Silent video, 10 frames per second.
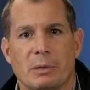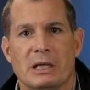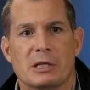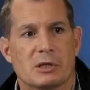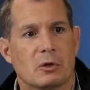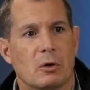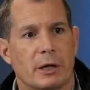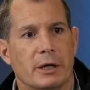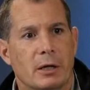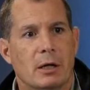to be
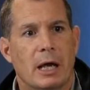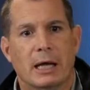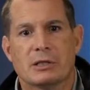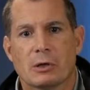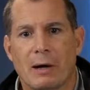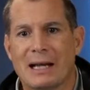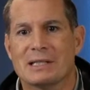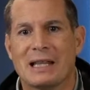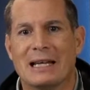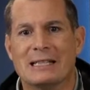destroyed. And so
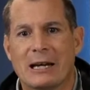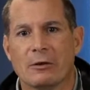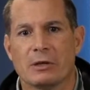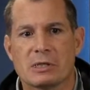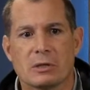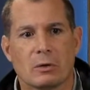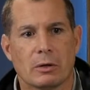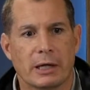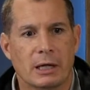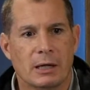as they tell the
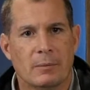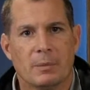story,